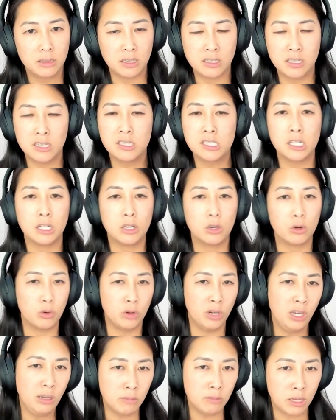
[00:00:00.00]
the
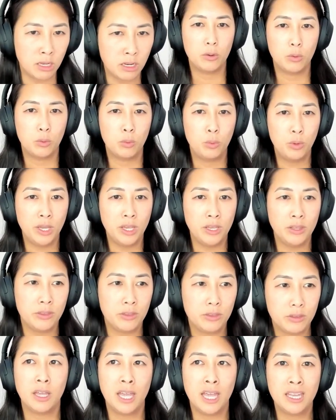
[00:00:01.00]
disagreement,
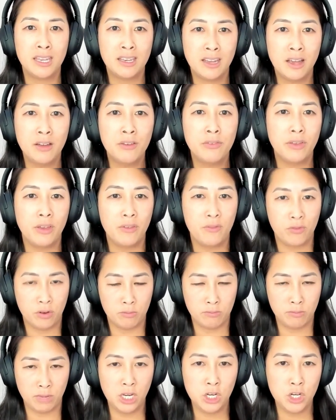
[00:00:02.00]
with enough
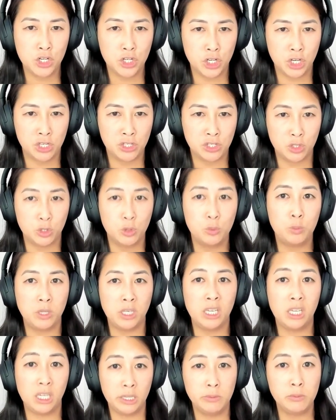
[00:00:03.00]
information to
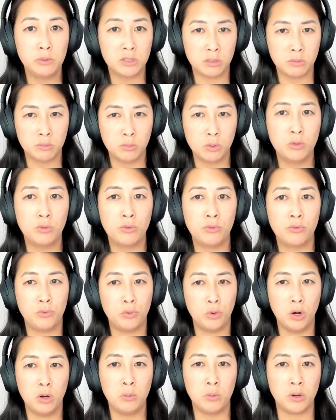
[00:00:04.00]
be able to move
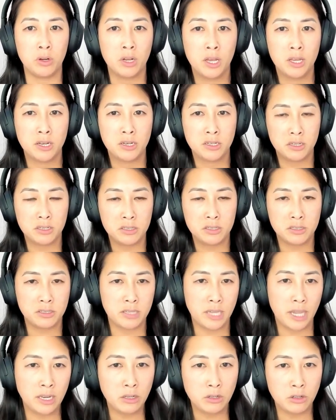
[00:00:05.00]
forward, to
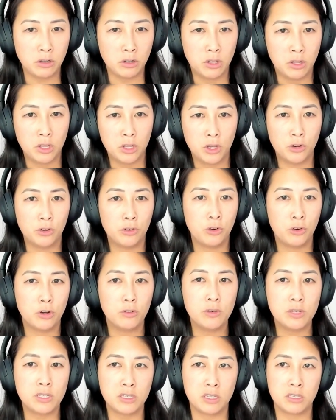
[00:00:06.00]
settle your
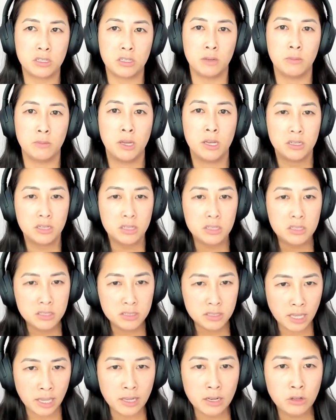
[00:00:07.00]
nervous system, to
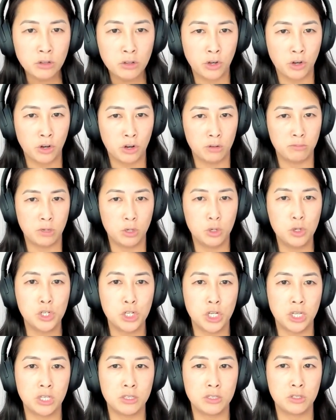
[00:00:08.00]
settle your
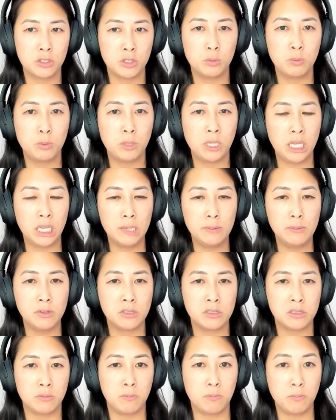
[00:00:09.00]
emotions, to be able
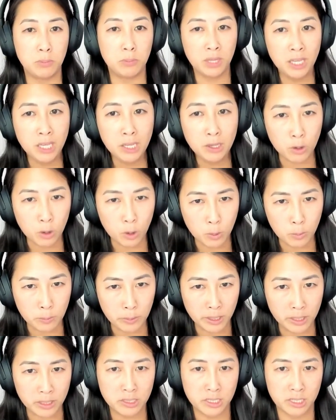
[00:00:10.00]
to be
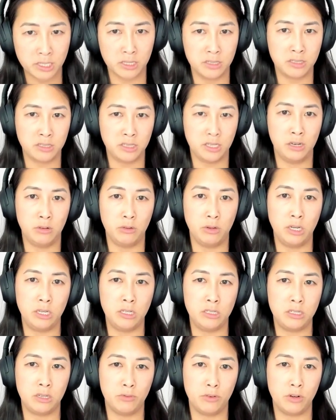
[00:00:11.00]
open to
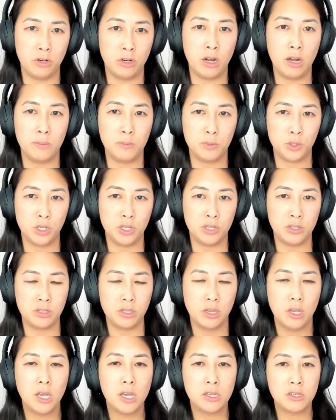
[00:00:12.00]
considering different options,
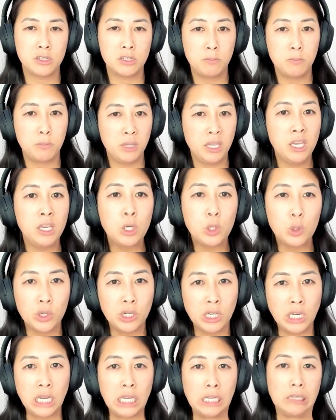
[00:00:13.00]
to be
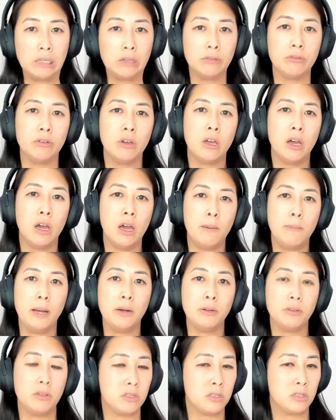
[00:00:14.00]
creative
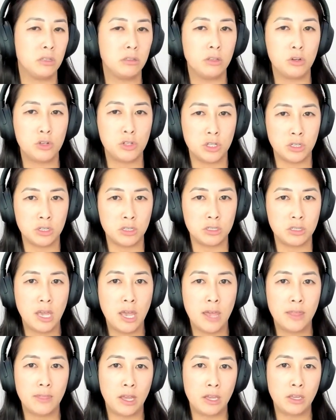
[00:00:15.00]
about the solutions
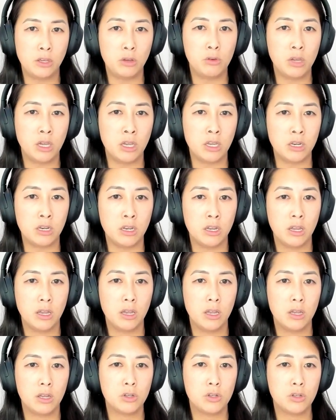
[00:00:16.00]
that you can
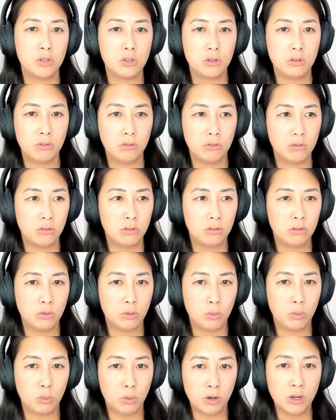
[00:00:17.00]

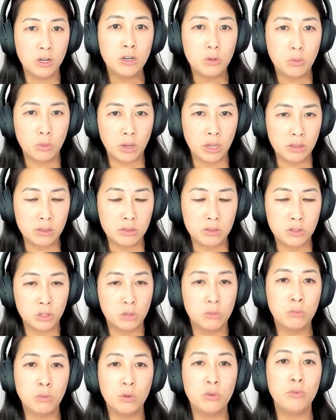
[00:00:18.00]
work with
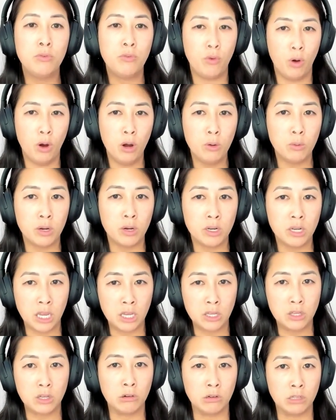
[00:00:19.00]
to move forward
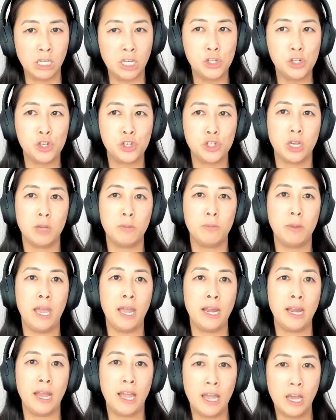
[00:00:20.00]
in your relationship
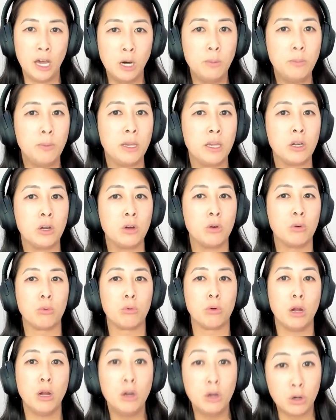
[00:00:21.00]
and help it
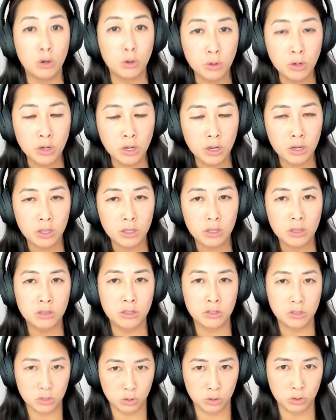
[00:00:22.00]
grow
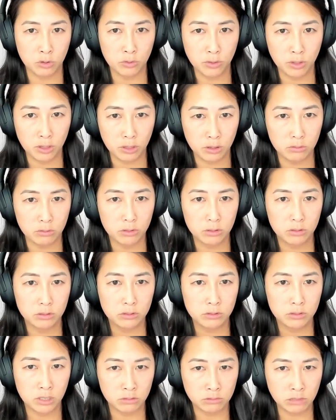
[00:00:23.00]
the two of you.
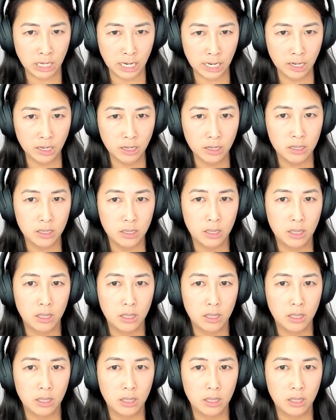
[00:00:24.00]
Okay.